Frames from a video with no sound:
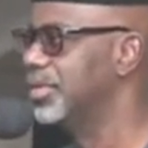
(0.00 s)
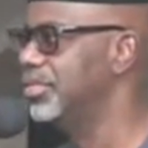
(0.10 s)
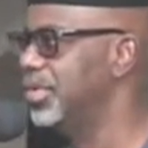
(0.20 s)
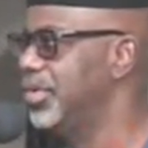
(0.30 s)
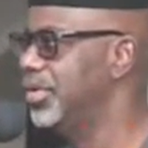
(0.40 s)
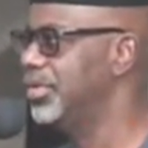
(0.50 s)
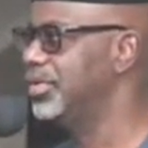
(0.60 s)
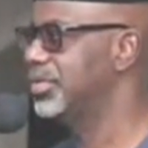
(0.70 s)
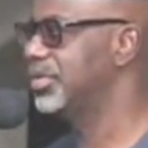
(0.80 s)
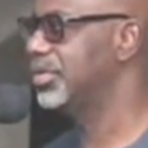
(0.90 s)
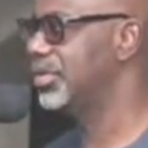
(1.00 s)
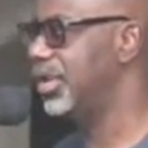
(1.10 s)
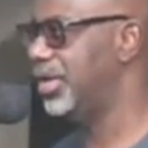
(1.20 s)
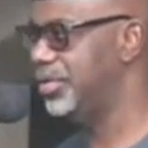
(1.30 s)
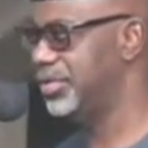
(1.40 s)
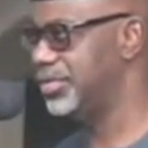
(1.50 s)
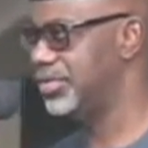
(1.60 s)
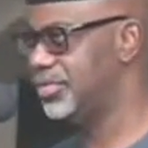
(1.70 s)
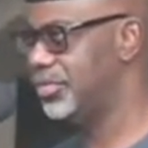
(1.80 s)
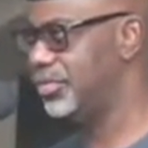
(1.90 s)
because I
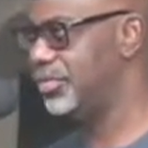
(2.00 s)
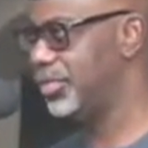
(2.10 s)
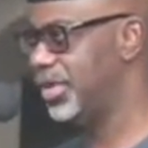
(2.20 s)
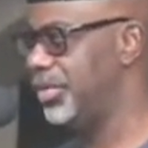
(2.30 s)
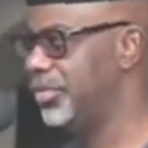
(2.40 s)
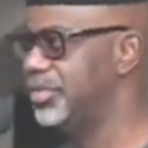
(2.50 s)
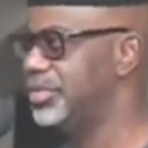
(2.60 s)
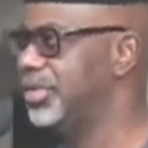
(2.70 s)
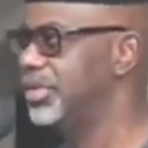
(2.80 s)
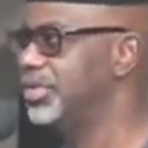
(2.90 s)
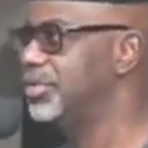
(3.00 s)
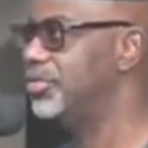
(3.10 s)
understood what I wanted